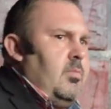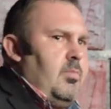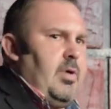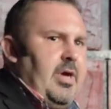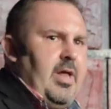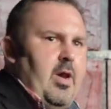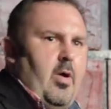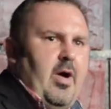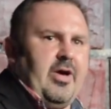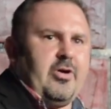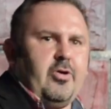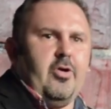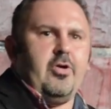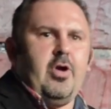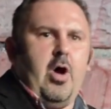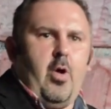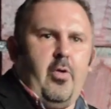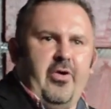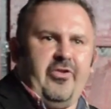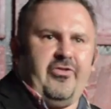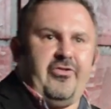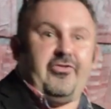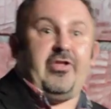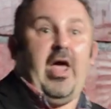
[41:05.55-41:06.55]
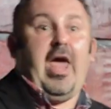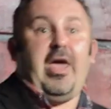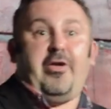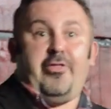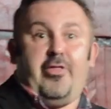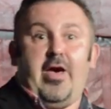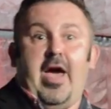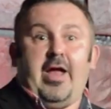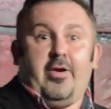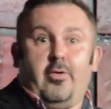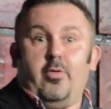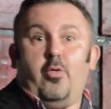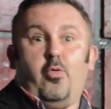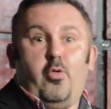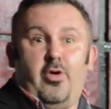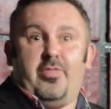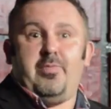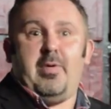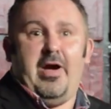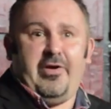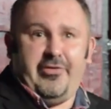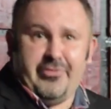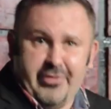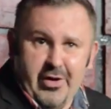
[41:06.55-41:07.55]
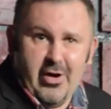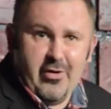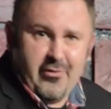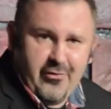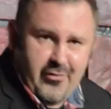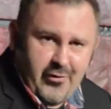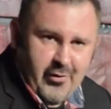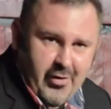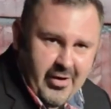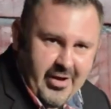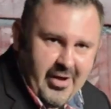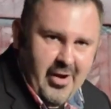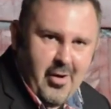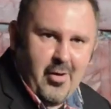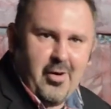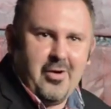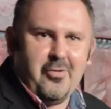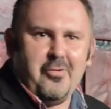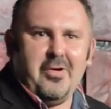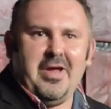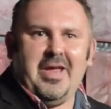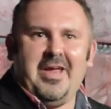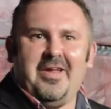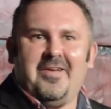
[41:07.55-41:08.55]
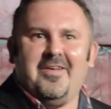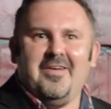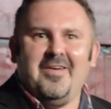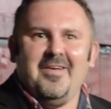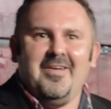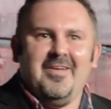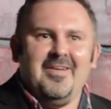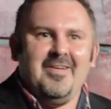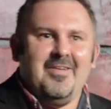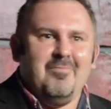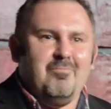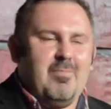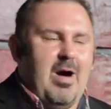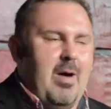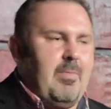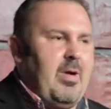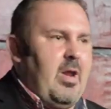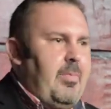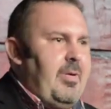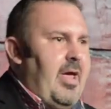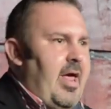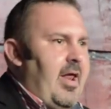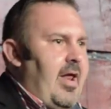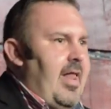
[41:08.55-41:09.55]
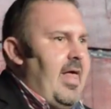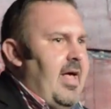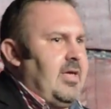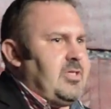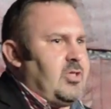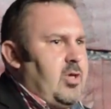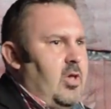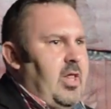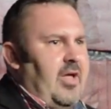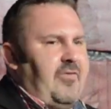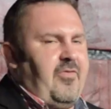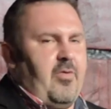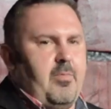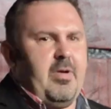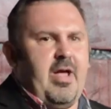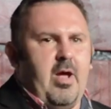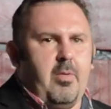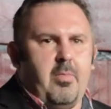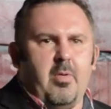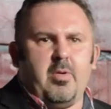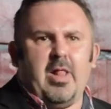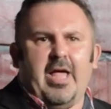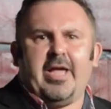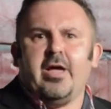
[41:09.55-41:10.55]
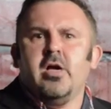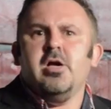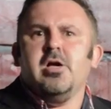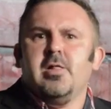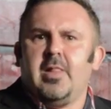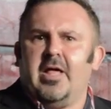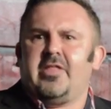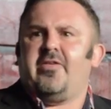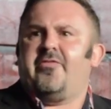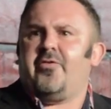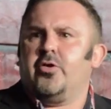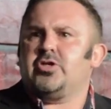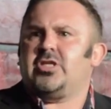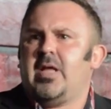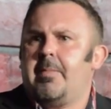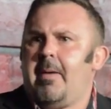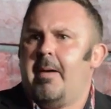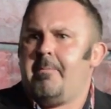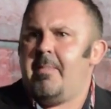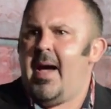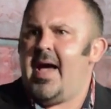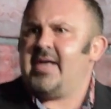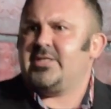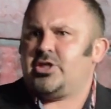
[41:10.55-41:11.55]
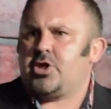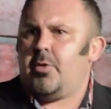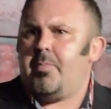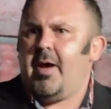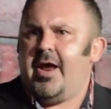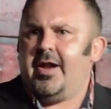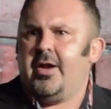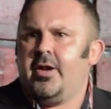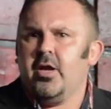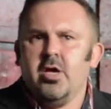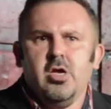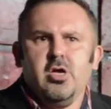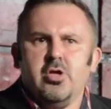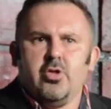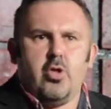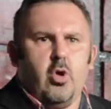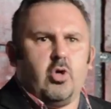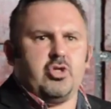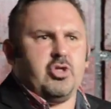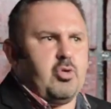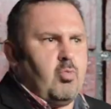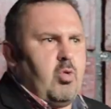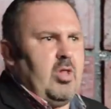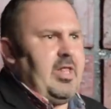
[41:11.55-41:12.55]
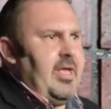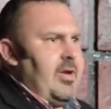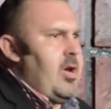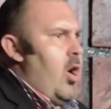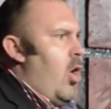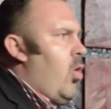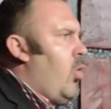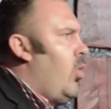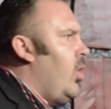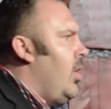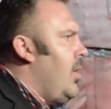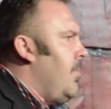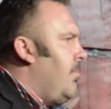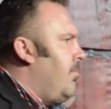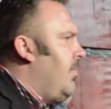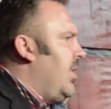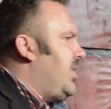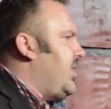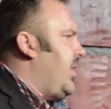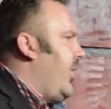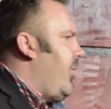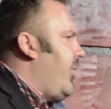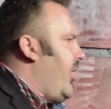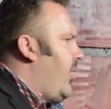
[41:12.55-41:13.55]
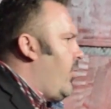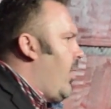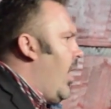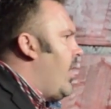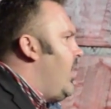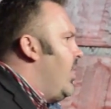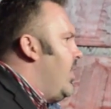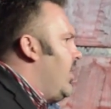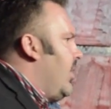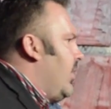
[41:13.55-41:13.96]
But, you know, I couldn't always take that with myself for, a read. Mom had to be out of the house. So, like, for me, I remember, like the first time I masturbated, there was really no material around.